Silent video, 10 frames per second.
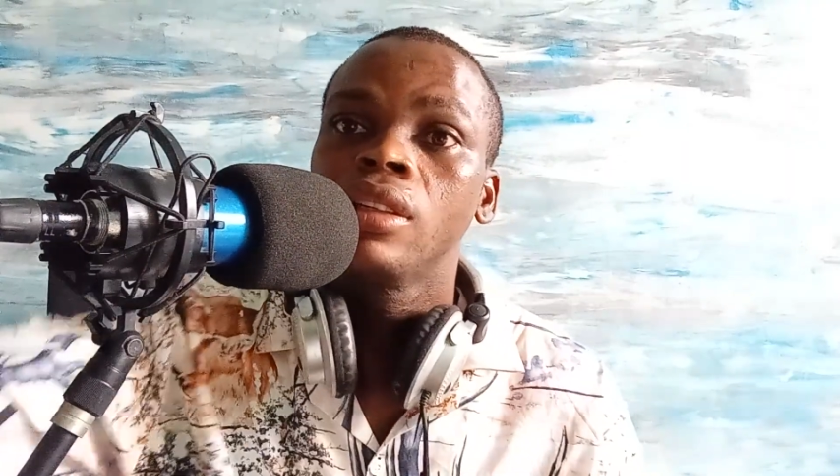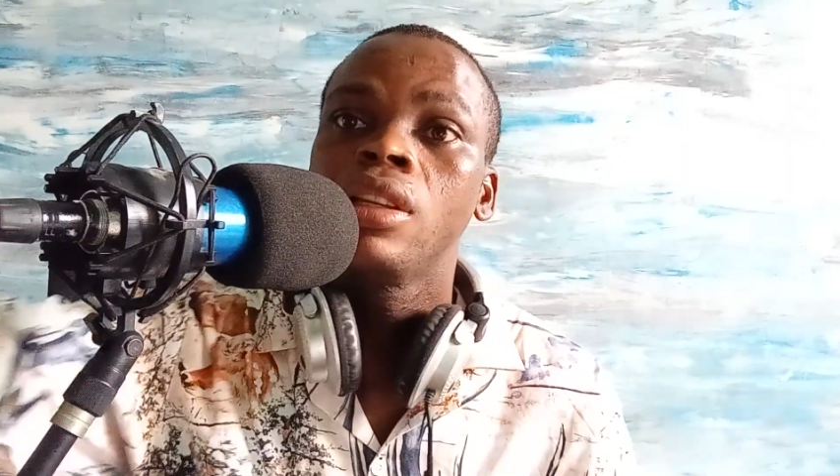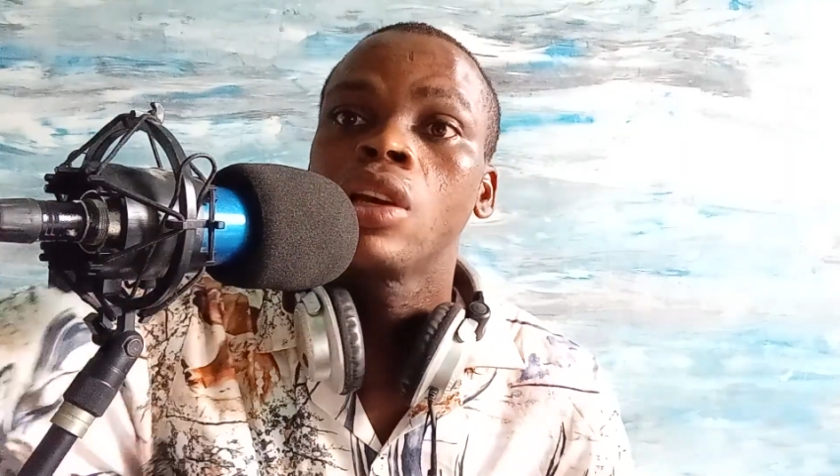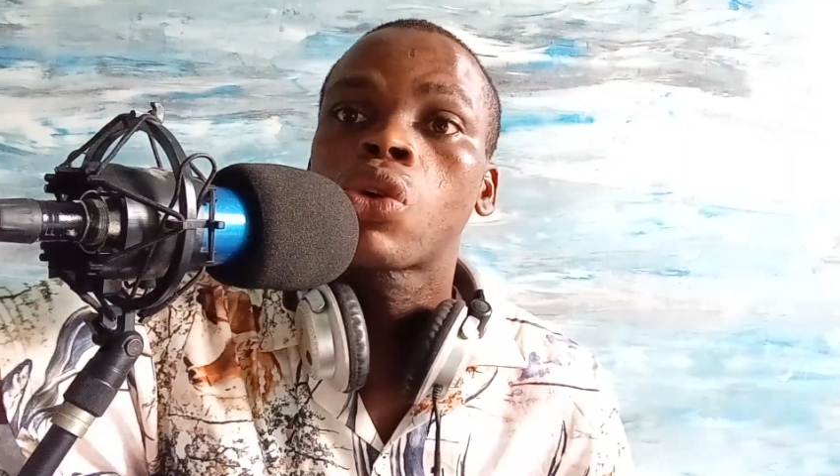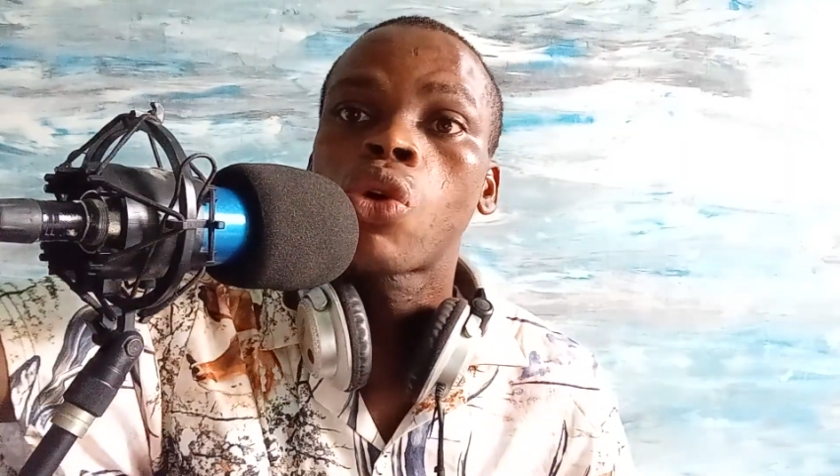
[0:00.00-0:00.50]

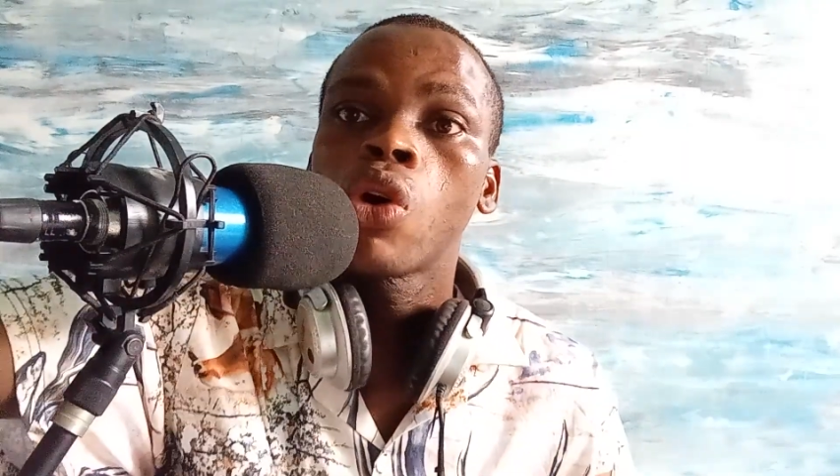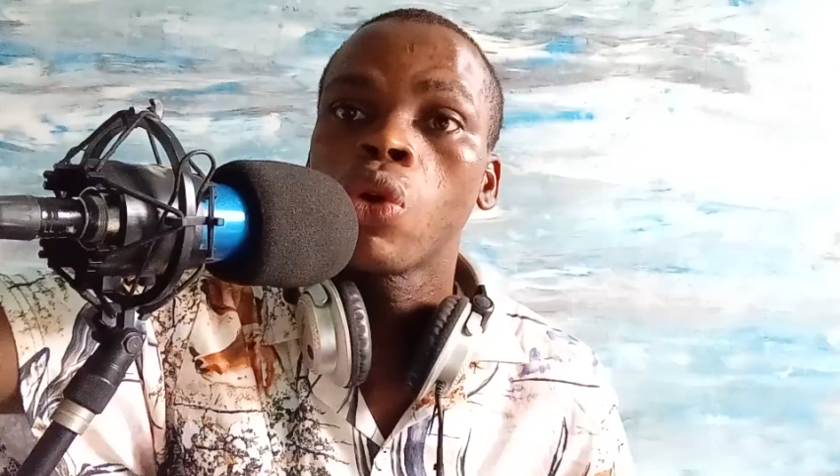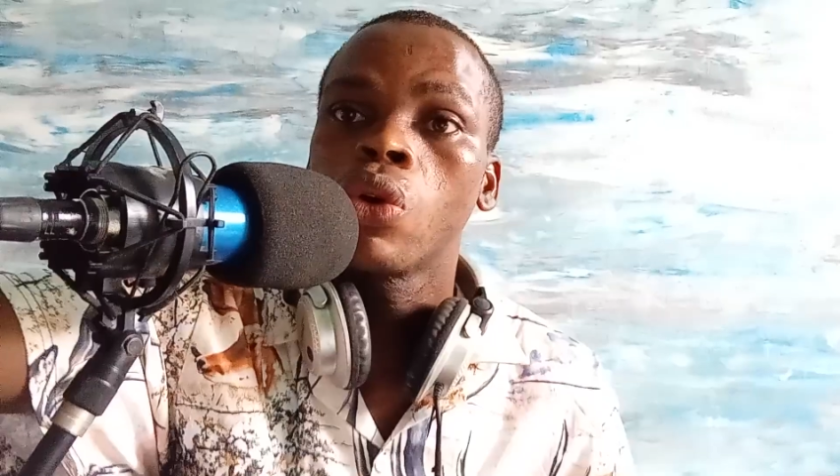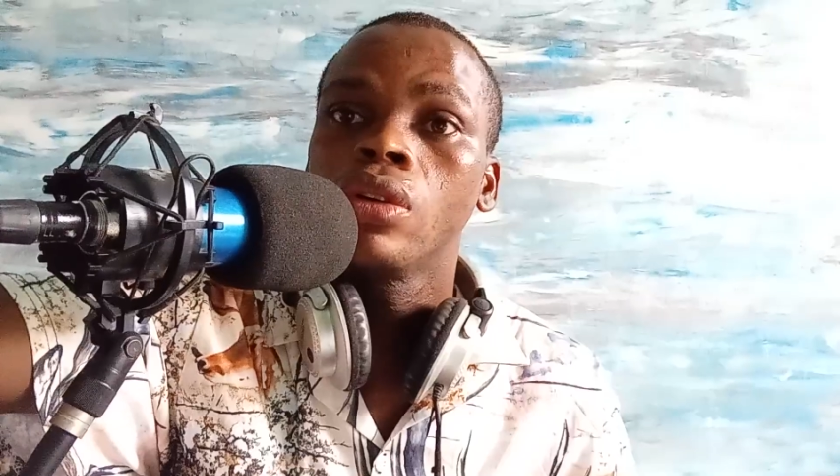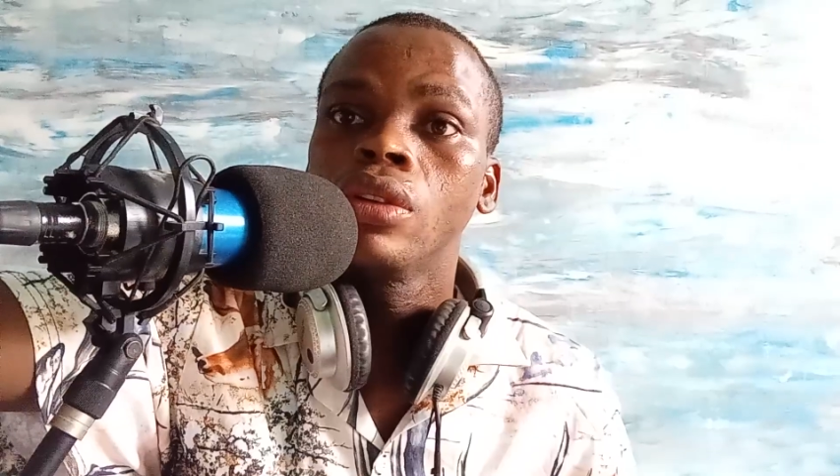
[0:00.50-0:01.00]
the
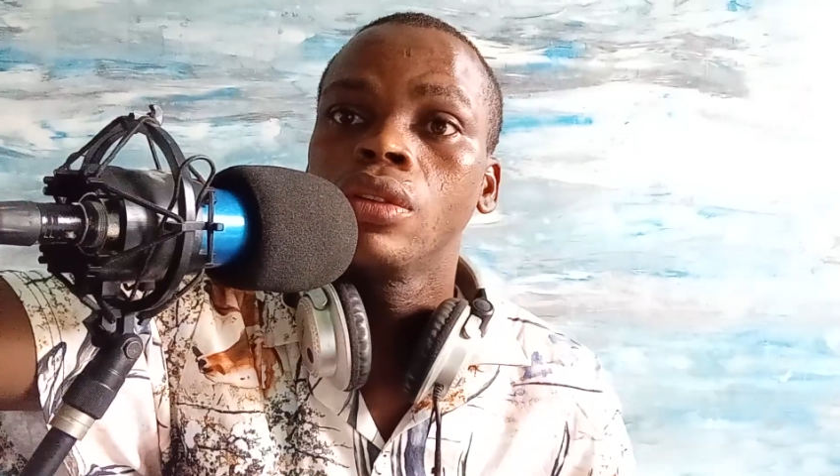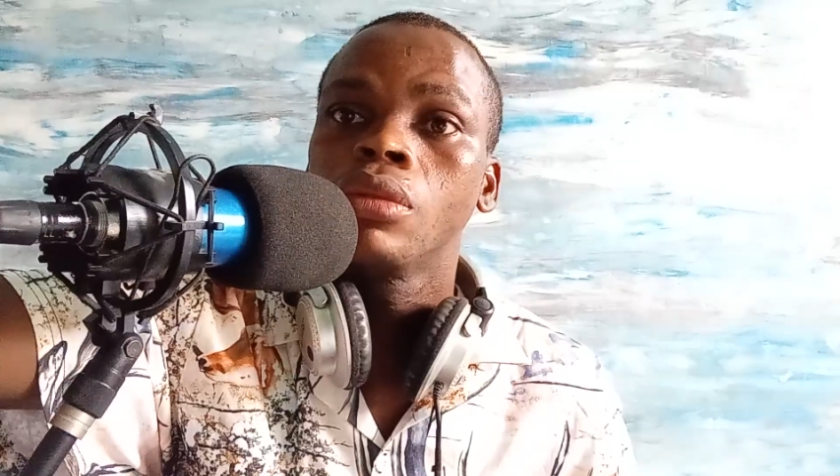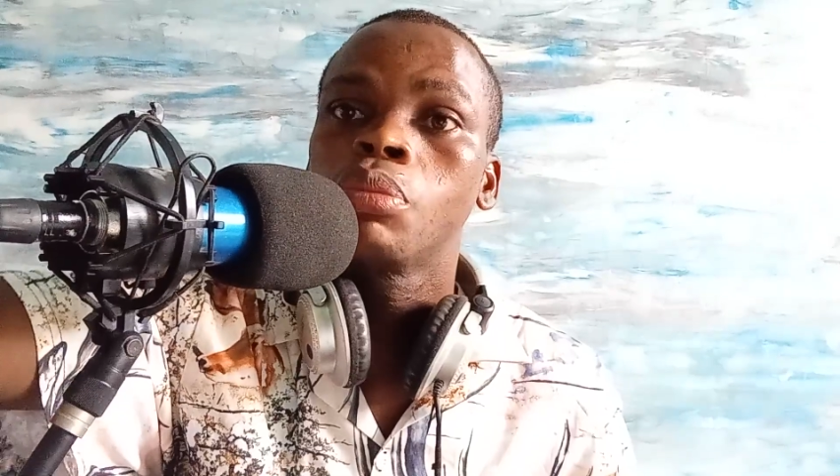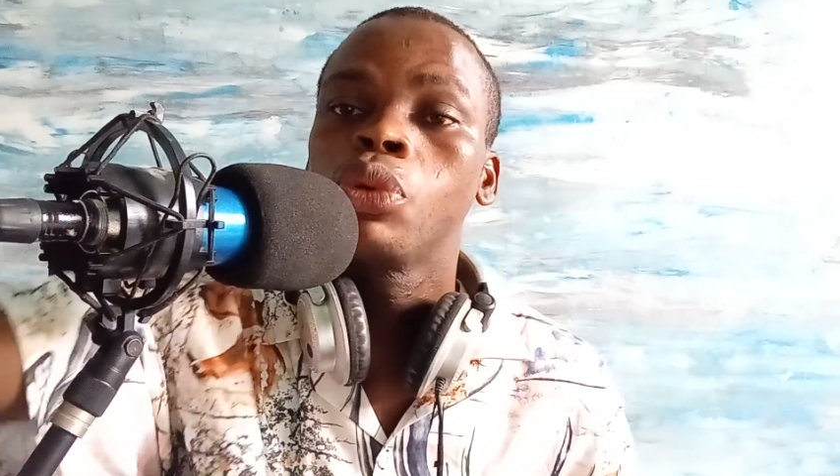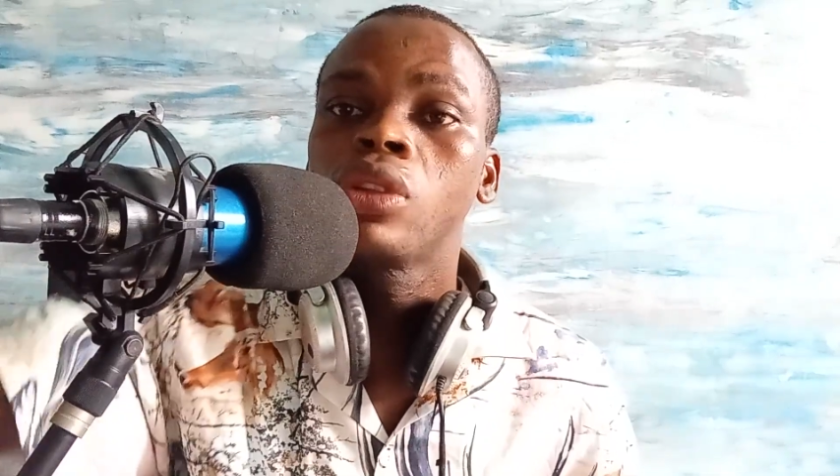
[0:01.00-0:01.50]
color,
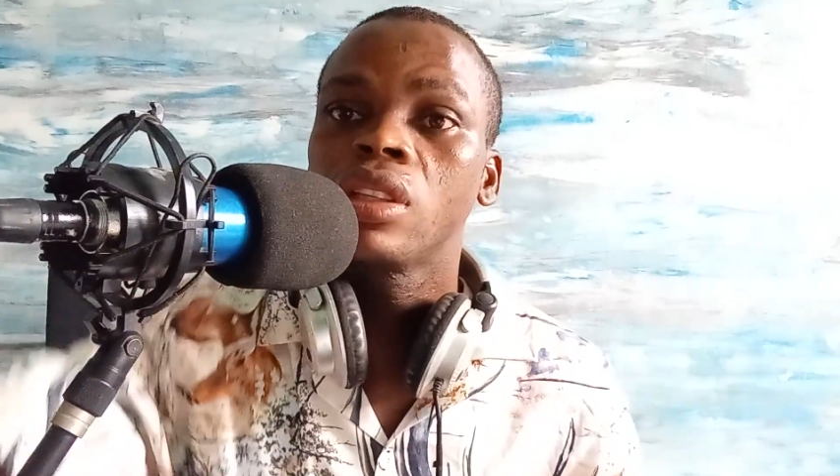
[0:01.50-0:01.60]
put